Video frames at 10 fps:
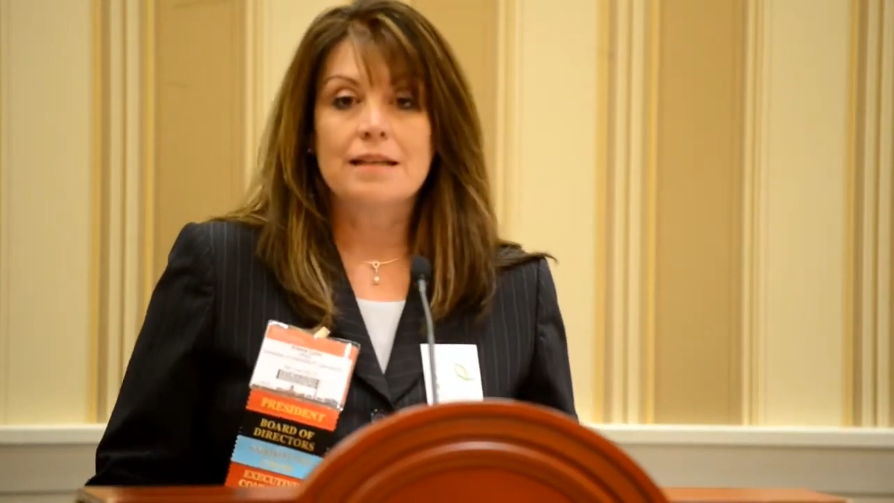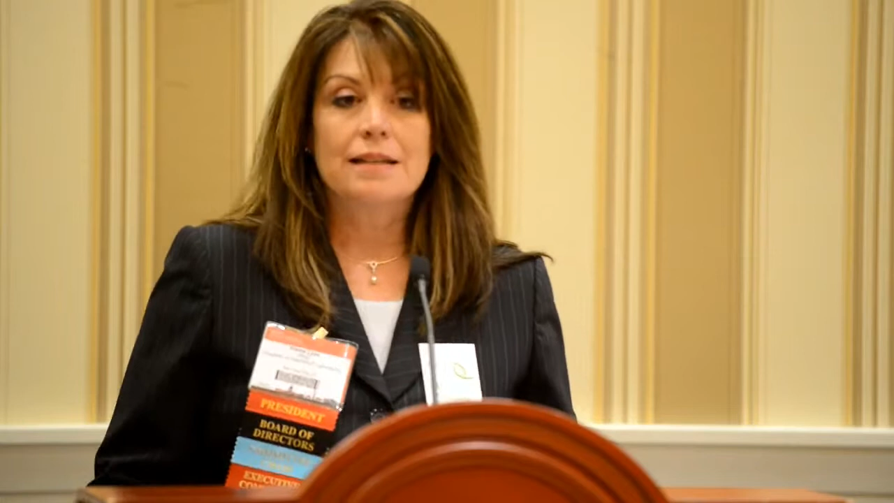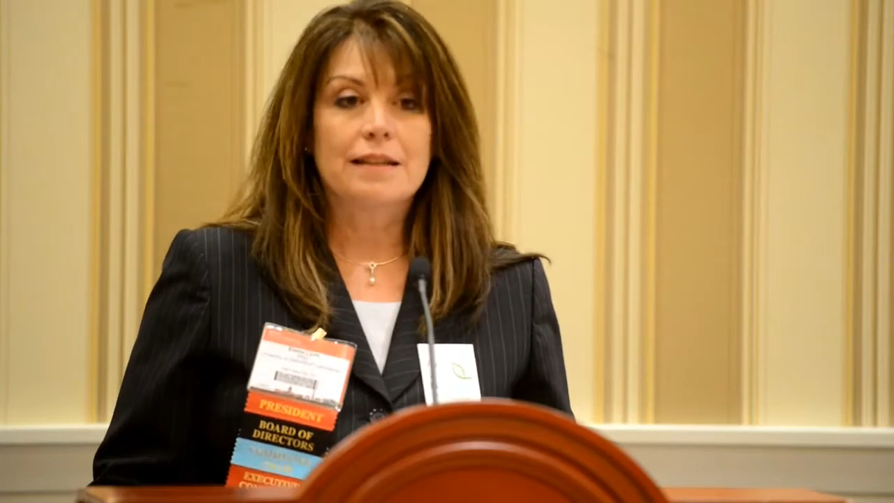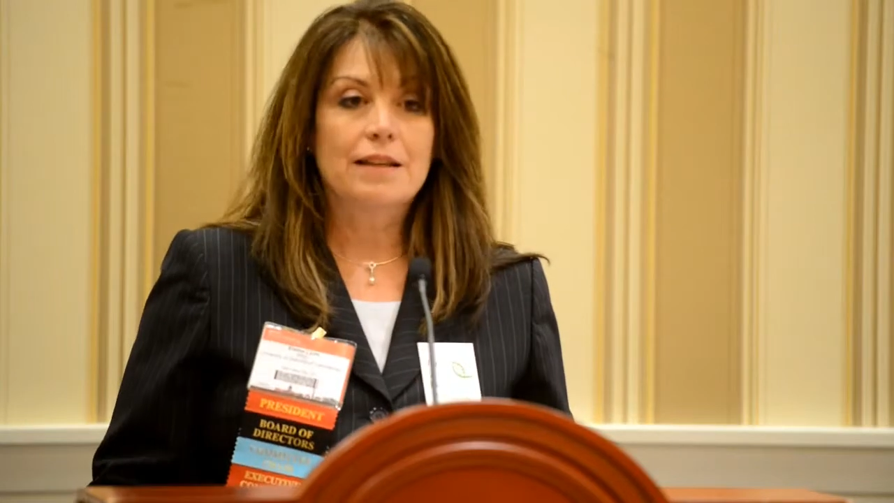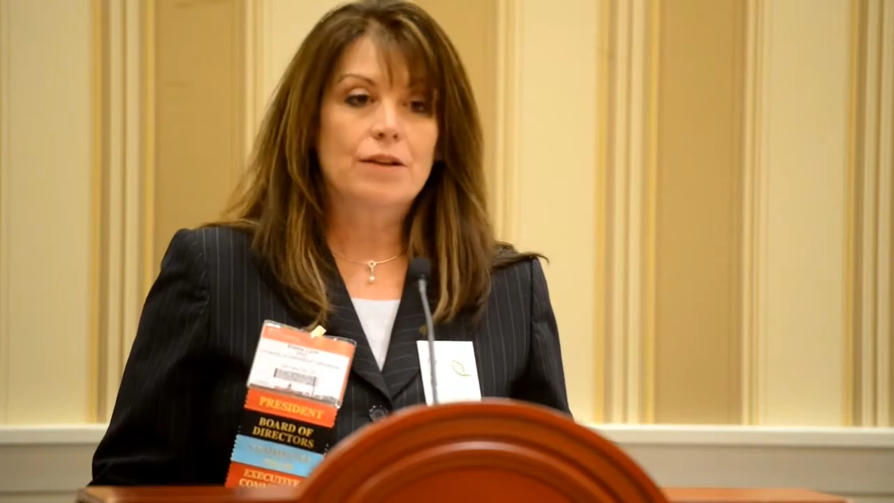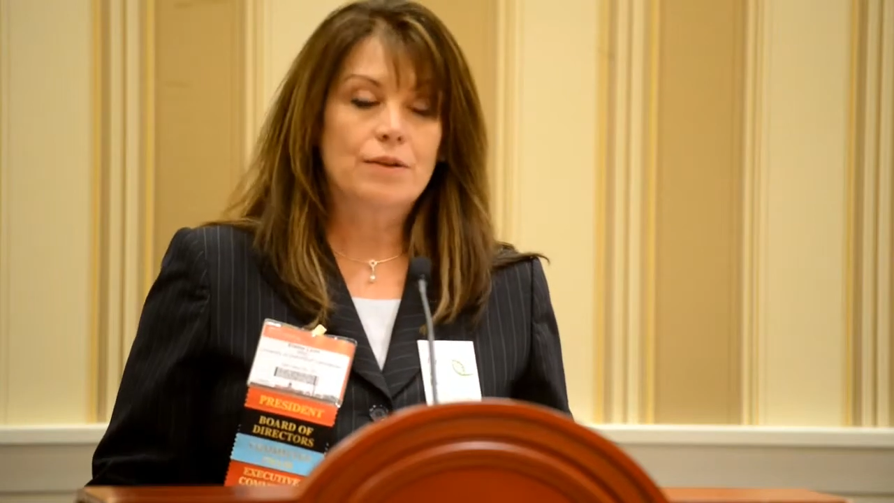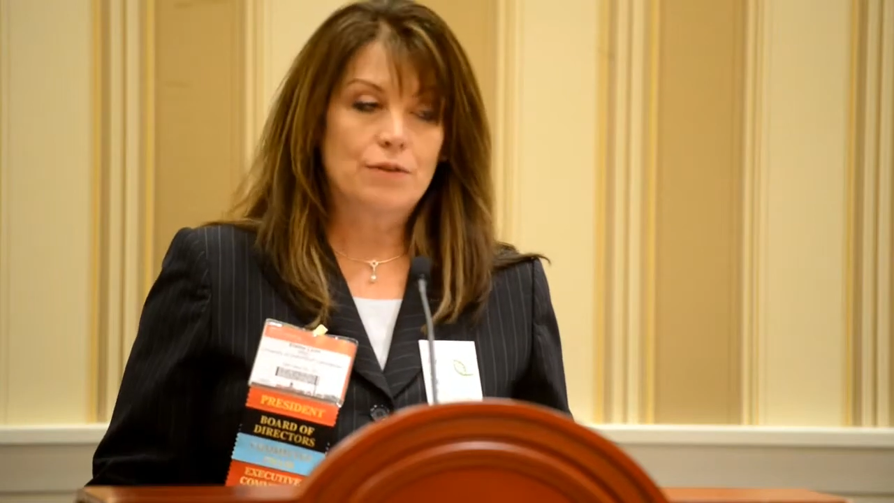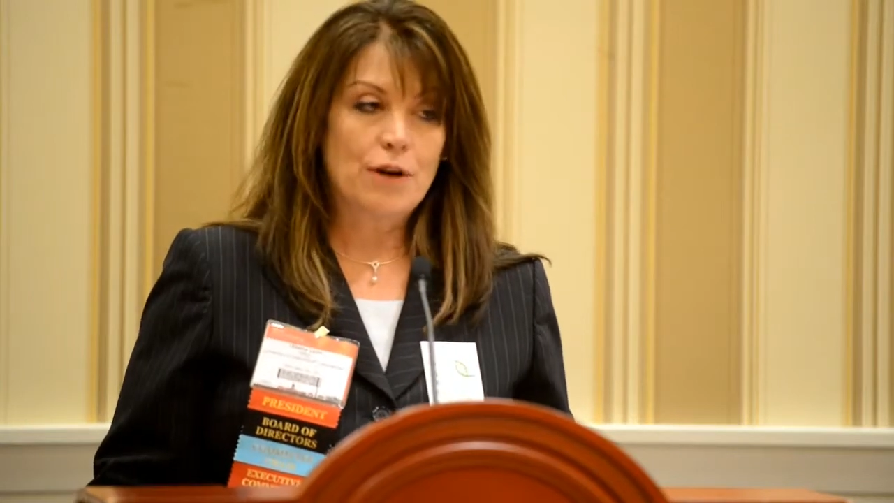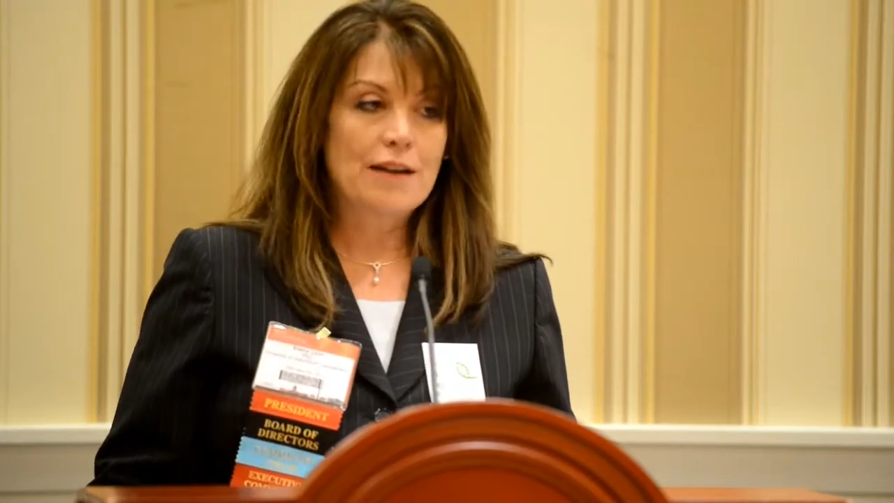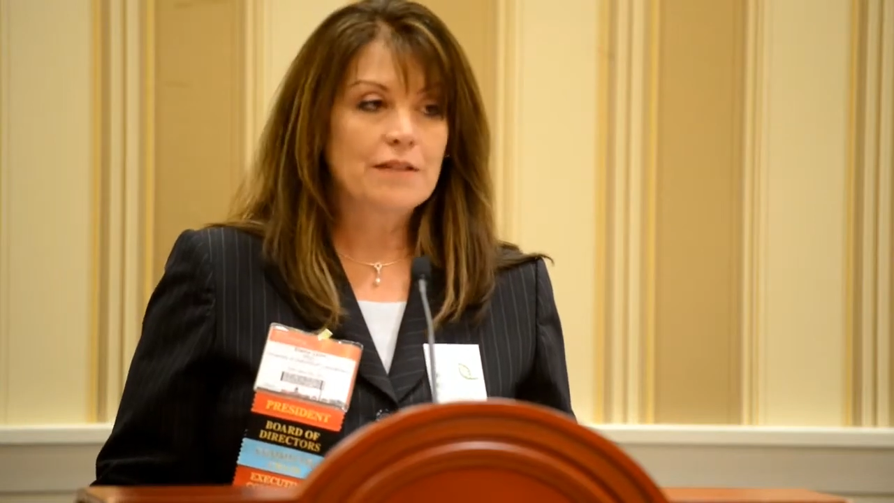that their
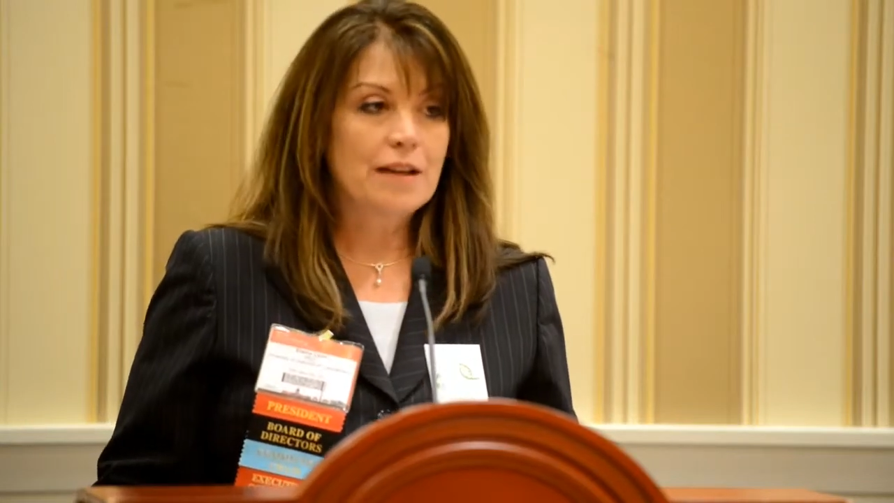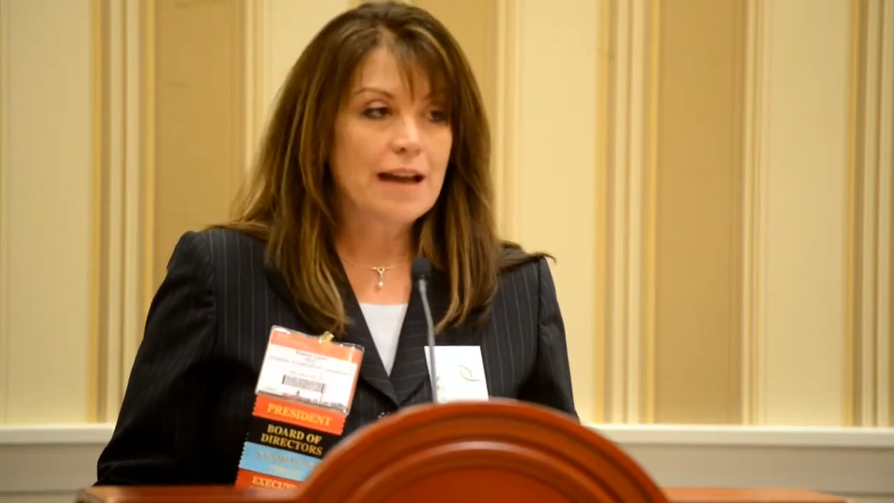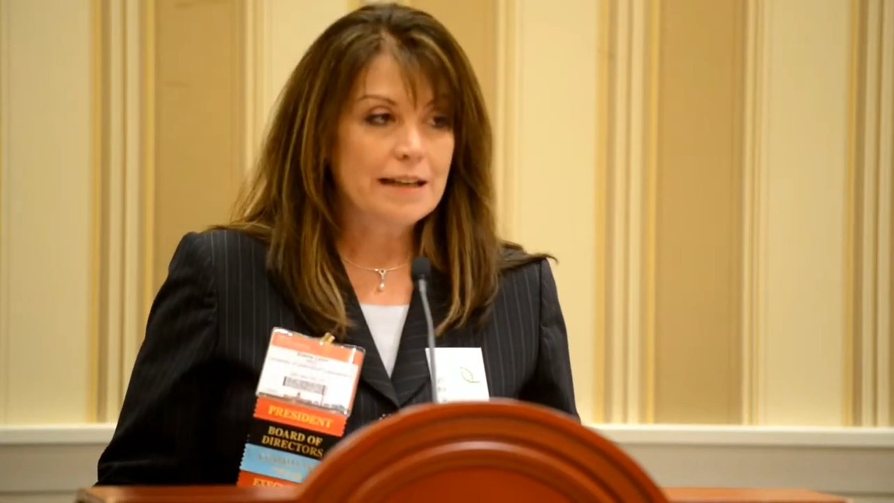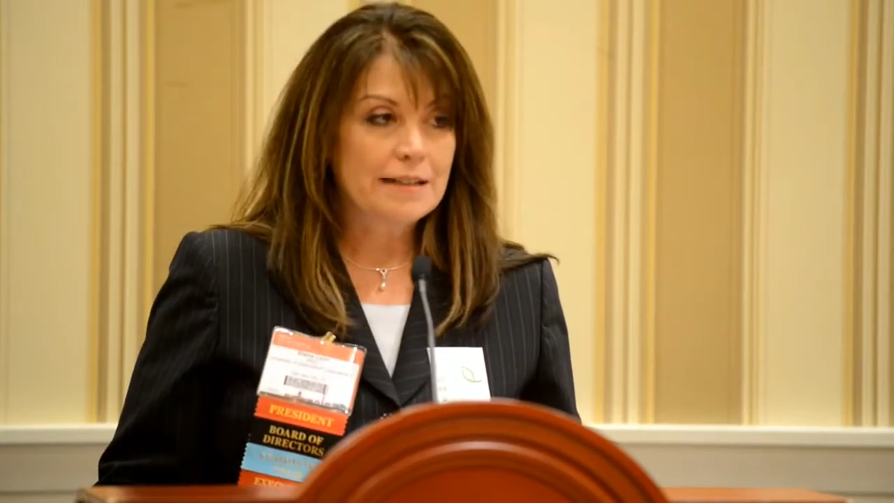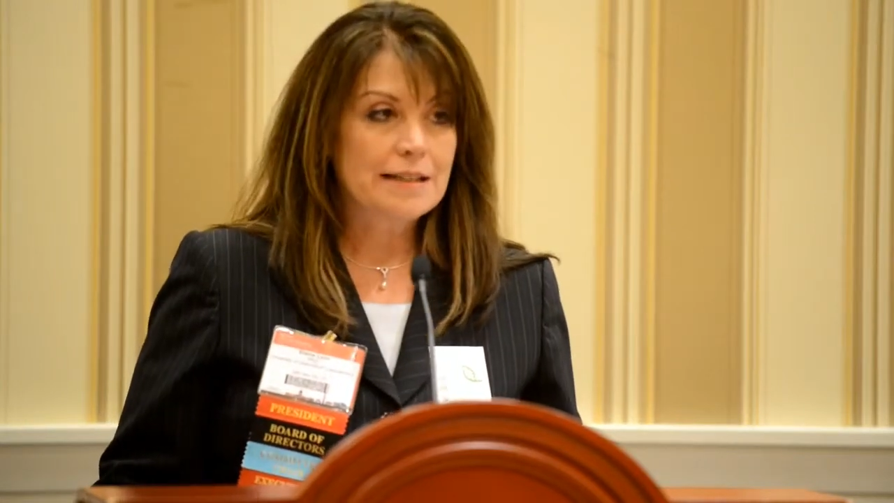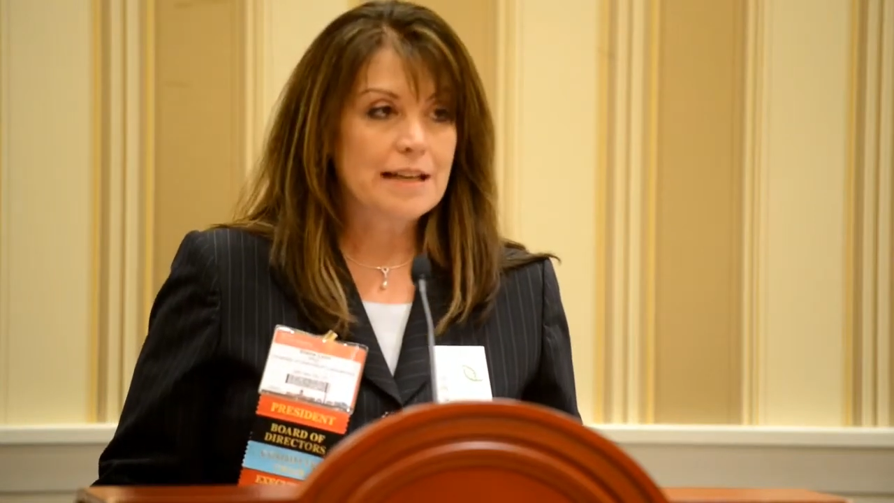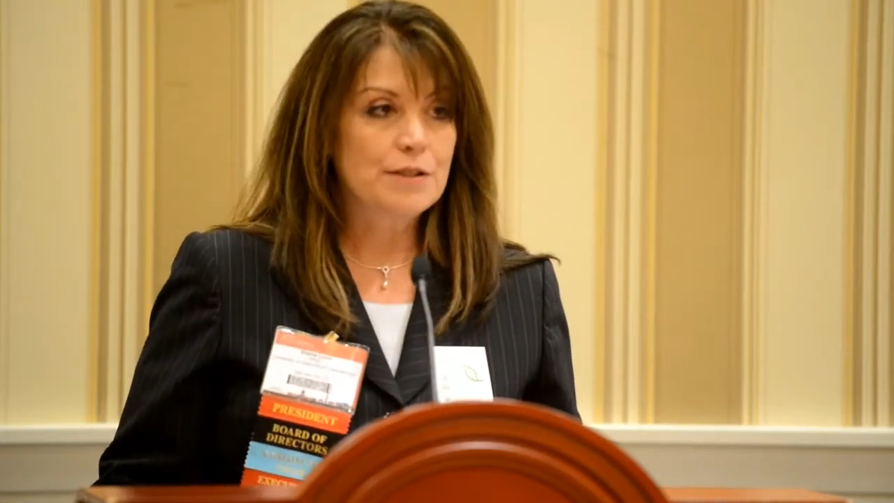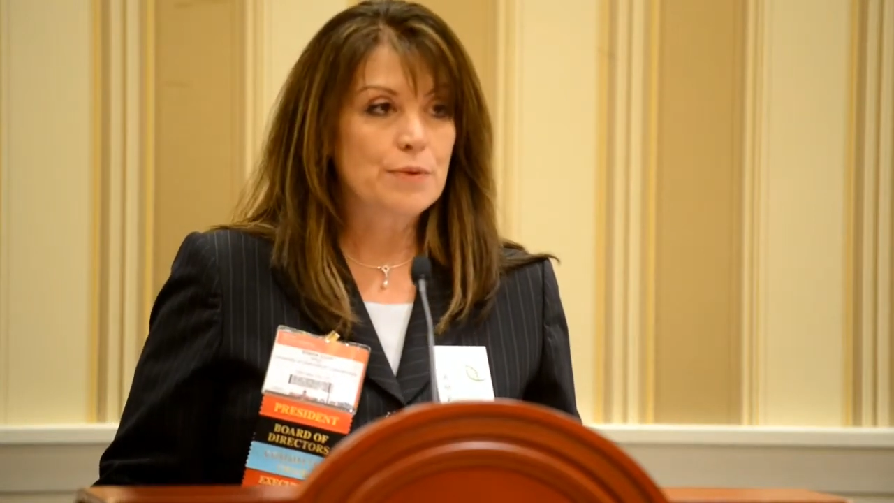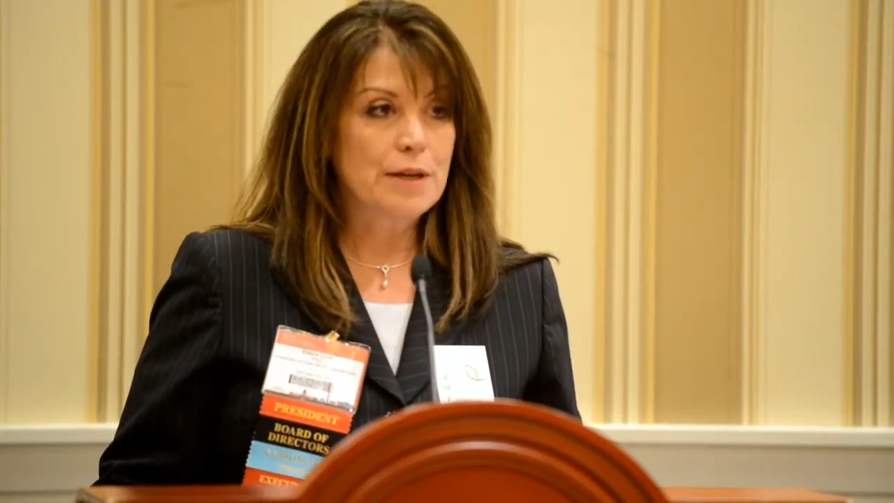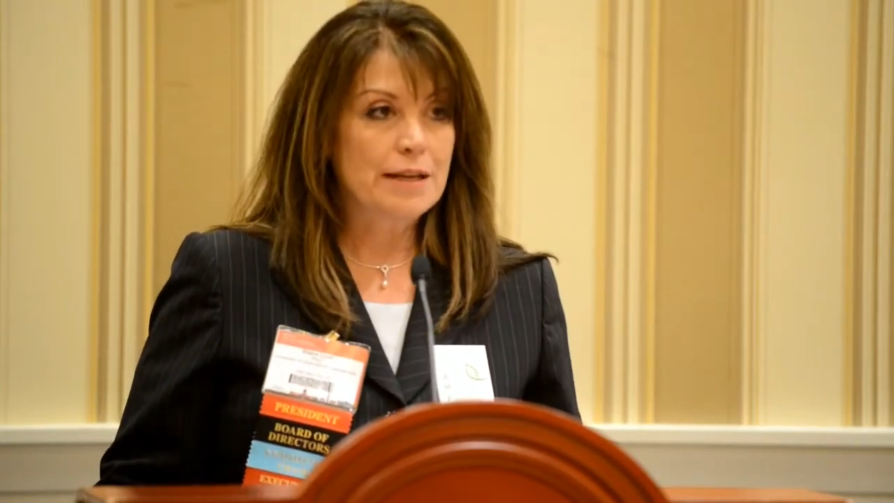draft guidance
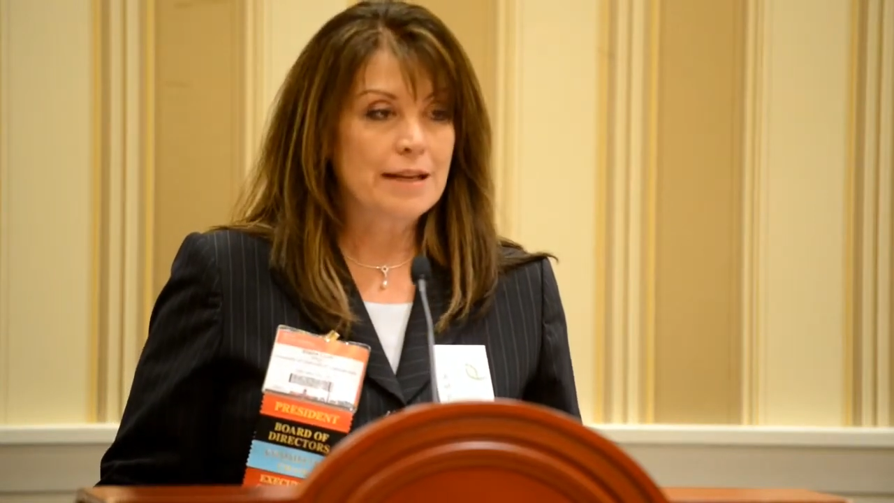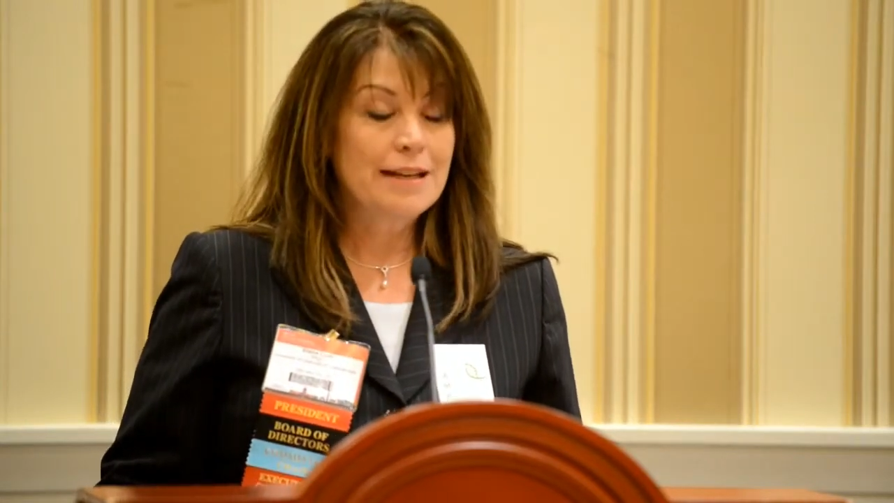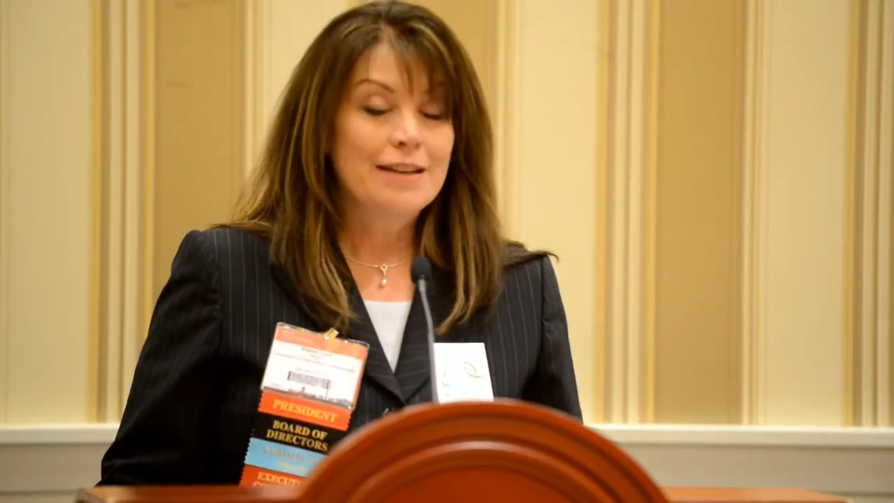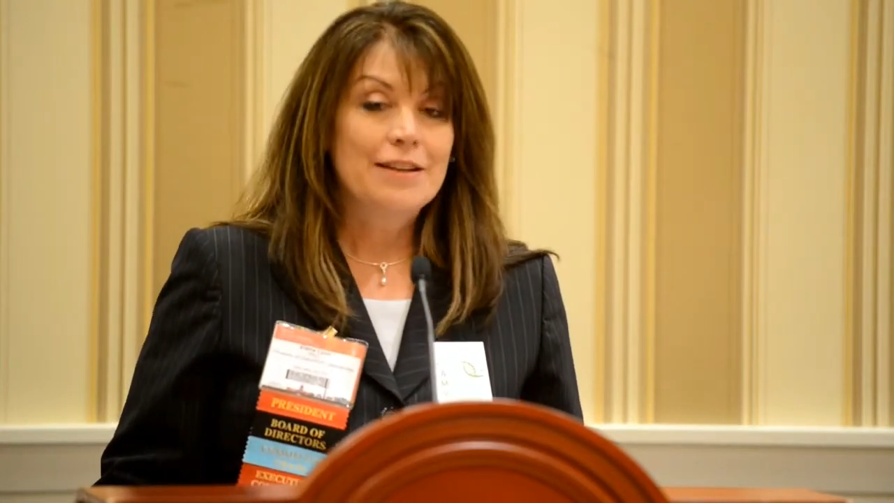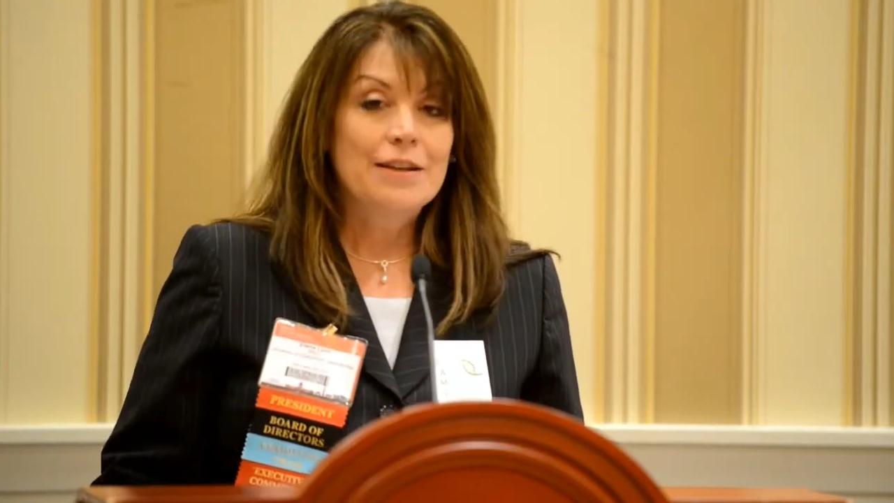as written